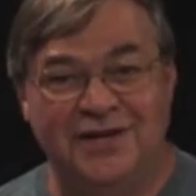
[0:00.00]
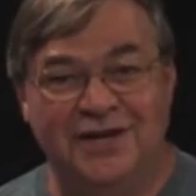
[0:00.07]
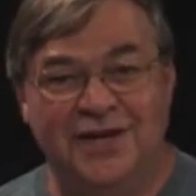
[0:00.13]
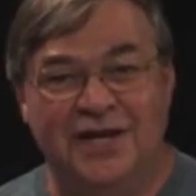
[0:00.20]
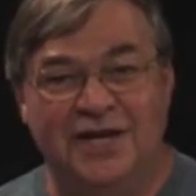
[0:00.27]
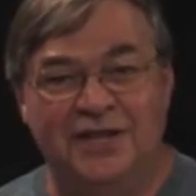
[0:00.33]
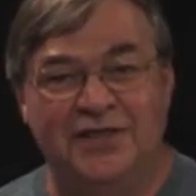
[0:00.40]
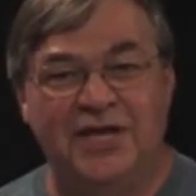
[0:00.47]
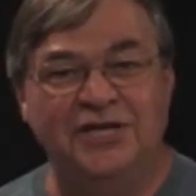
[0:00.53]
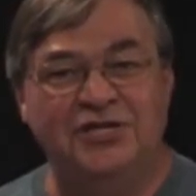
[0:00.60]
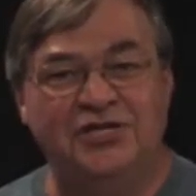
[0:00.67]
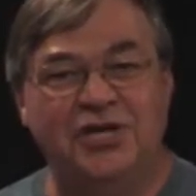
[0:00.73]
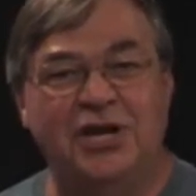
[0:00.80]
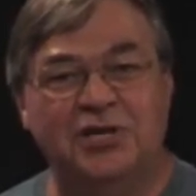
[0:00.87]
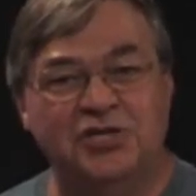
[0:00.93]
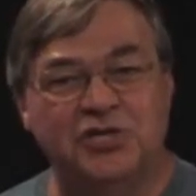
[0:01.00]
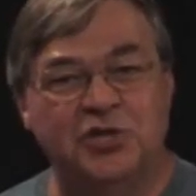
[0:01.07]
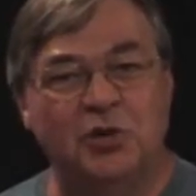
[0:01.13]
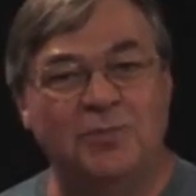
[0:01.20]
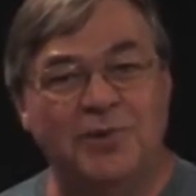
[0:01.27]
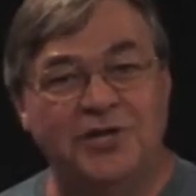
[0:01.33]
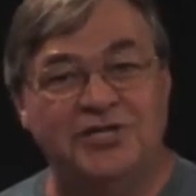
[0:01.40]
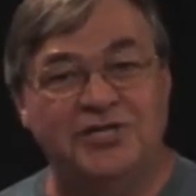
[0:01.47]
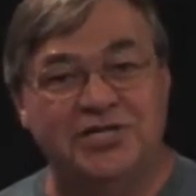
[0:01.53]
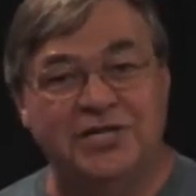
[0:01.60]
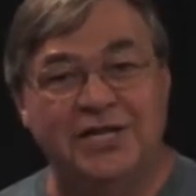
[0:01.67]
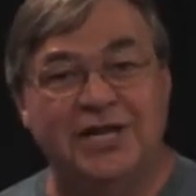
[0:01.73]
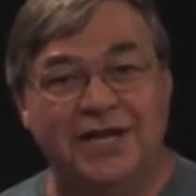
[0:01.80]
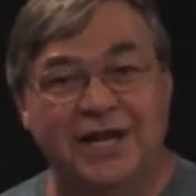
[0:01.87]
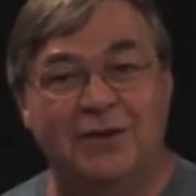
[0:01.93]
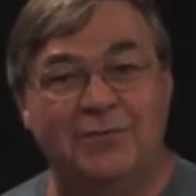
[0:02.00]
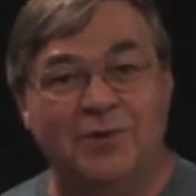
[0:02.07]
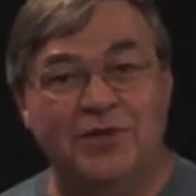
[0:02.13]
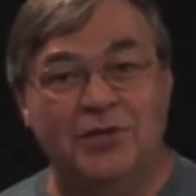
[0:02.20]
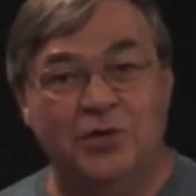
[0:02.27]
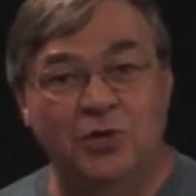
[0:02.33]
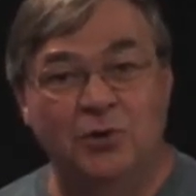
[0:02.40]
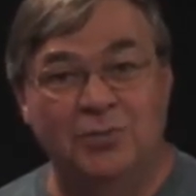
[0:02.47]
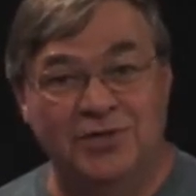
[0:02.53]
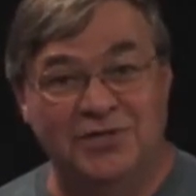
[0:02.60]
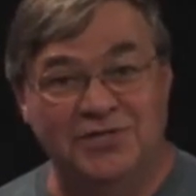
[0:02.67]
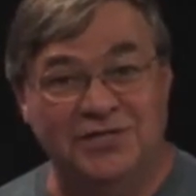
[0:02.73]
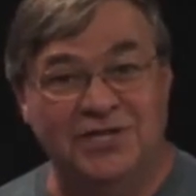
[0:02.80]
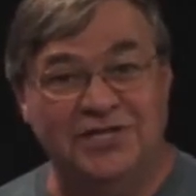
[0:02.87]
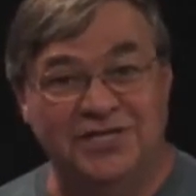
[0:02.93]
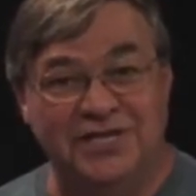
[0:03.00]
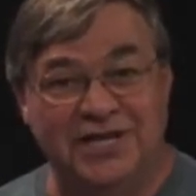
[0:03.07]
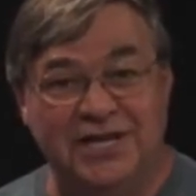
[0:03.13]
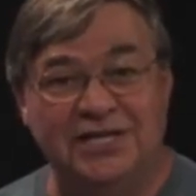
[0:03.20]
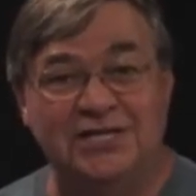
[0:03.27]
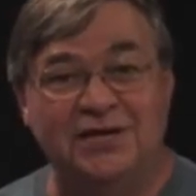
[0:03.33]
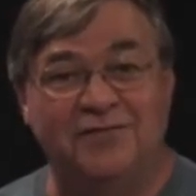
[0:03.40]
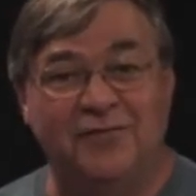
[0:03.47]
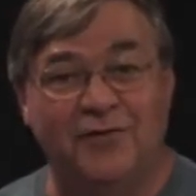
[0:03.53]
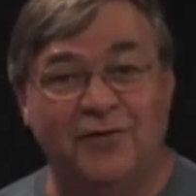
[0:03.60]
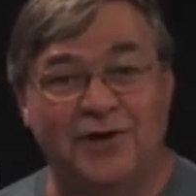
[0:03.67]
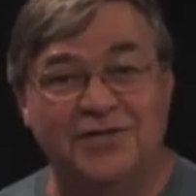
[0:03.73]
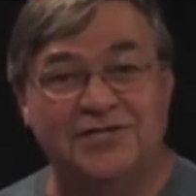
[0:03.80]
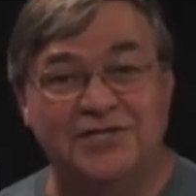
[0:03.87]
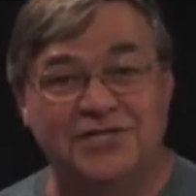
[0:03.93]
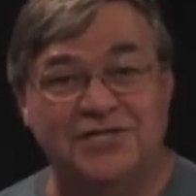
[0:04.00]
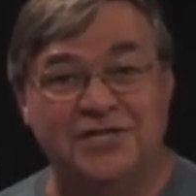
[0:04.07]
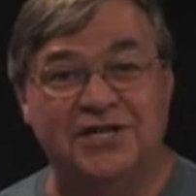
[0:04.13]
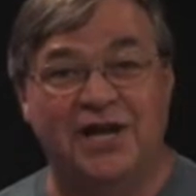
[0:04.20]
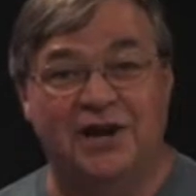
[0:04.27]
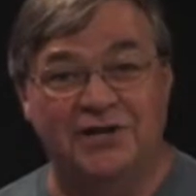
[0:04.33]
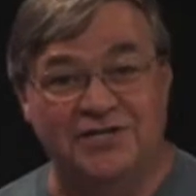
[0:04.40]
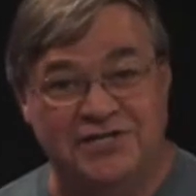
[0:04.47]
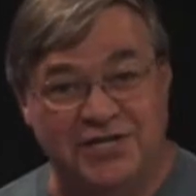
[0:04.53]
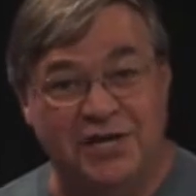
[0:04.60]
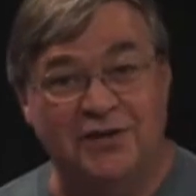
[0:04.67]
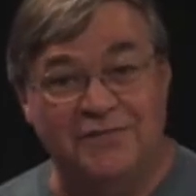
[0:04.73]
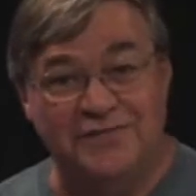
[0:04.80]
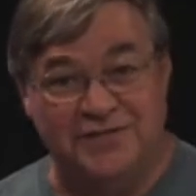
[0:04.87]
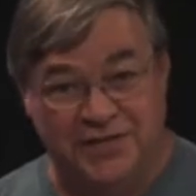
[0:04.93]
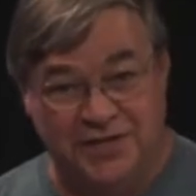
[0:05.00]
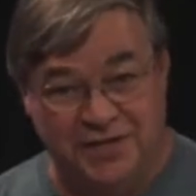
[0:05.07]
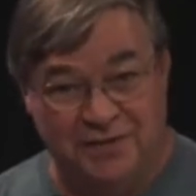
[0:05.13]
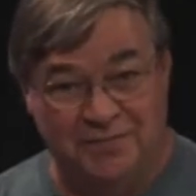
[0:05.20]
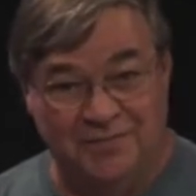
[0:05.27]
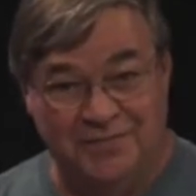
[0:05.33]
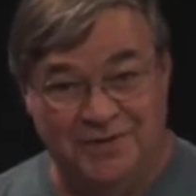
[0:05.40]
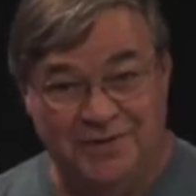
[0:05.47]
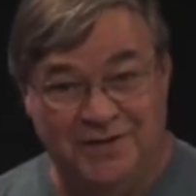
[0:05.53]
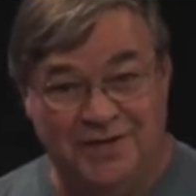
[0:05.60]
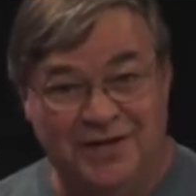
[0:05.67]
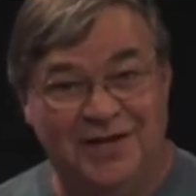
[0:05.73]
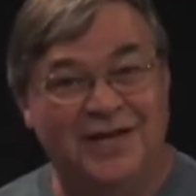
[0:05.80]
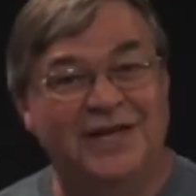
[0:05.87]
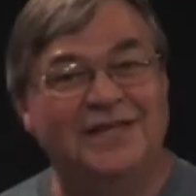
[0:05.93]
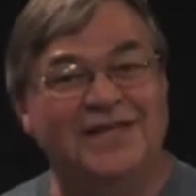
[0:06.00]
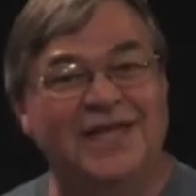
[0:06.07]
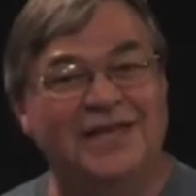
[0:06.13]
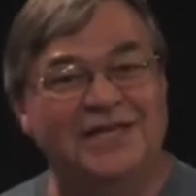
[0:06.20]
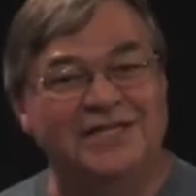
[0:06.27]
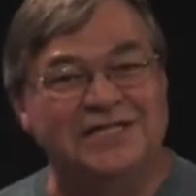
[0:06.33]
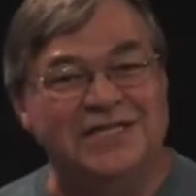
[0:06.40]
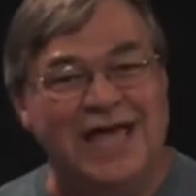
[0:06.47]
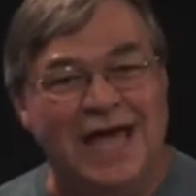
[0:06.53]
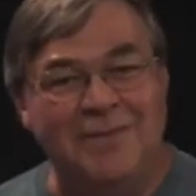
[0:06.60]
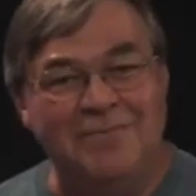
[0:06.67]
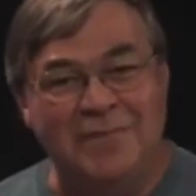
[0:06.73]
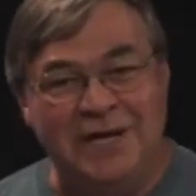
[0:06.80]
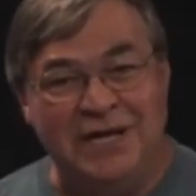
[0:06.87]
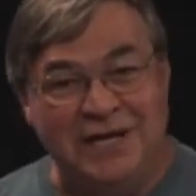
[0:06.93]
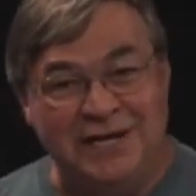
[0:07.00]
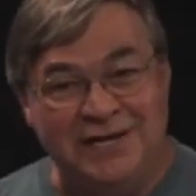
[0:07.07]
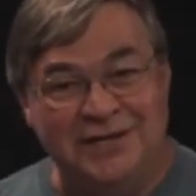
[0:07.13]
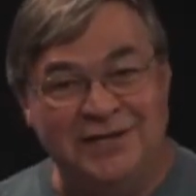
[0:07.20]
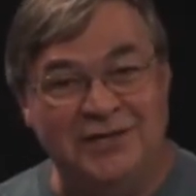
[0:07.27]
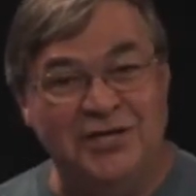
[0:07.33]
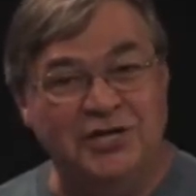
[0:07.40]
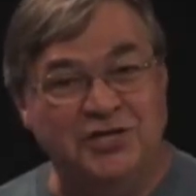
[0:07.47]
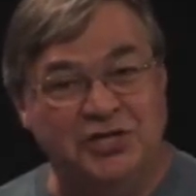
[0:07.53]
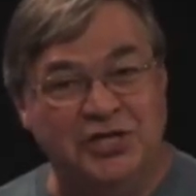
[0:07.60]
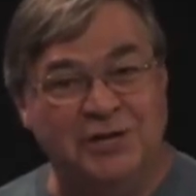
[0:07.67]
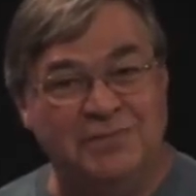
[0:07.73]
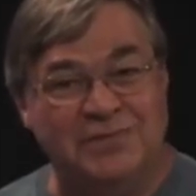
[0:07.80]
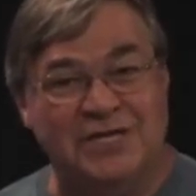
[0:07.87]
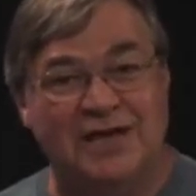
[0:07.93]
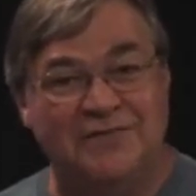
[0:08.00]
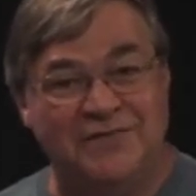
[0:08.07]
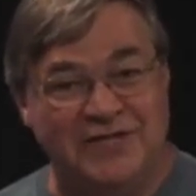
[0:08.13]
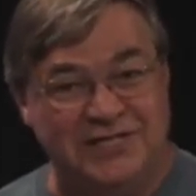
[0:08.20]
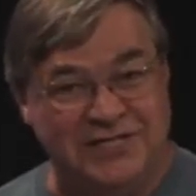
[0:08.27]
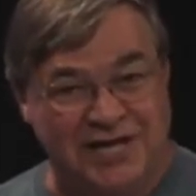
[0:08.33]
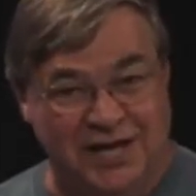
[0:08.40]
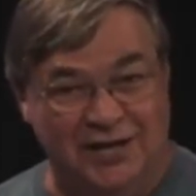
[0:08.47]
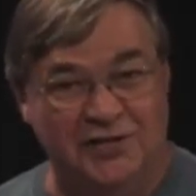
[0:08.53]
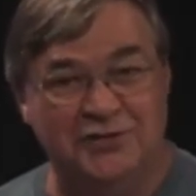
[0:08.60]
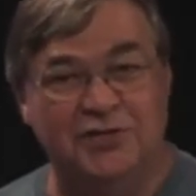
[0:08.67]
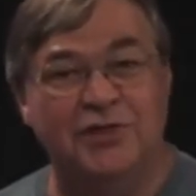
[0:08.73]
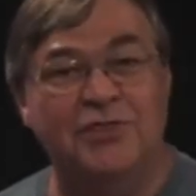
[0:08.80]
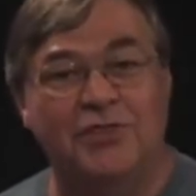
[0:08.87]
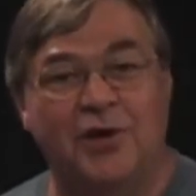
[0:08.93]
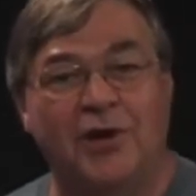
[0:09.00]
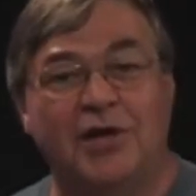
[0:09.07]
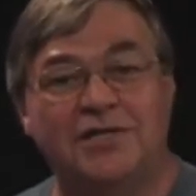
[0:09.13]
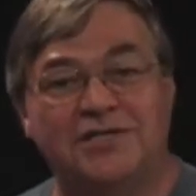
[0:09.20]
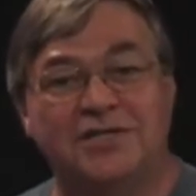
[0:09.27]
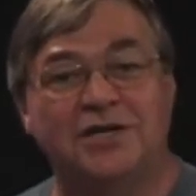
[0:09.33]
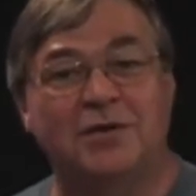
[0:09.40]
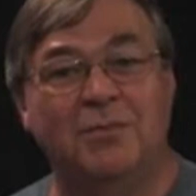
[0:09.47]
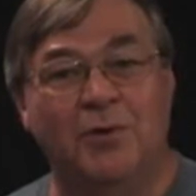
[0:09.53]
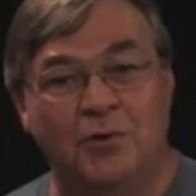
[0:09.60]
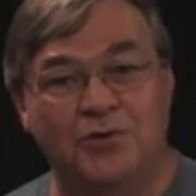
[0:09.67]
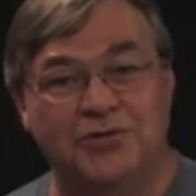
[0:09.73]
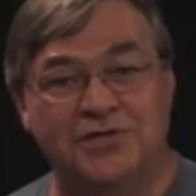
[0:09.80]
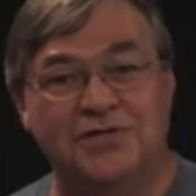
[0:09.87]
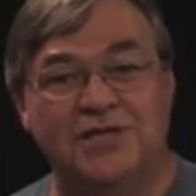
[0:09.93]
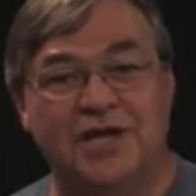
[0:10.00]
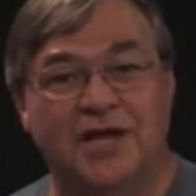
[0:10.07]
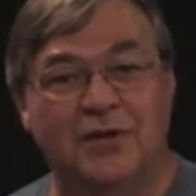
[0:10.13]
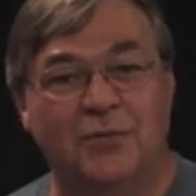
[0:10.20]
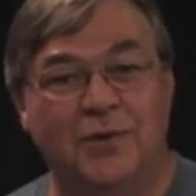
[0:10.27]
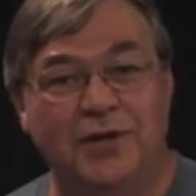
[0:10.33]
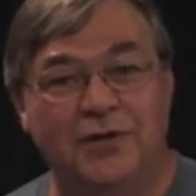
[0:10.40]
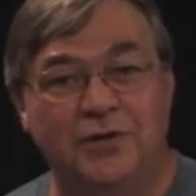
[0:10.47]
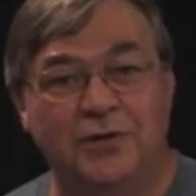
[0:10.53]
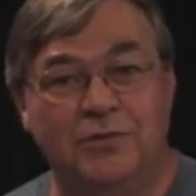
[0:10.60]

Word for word: They share so much DNA with humans that it's easy for us to see ourselves in them. Now, does that mean that chimps have intelligent thoughts and emotions like we do?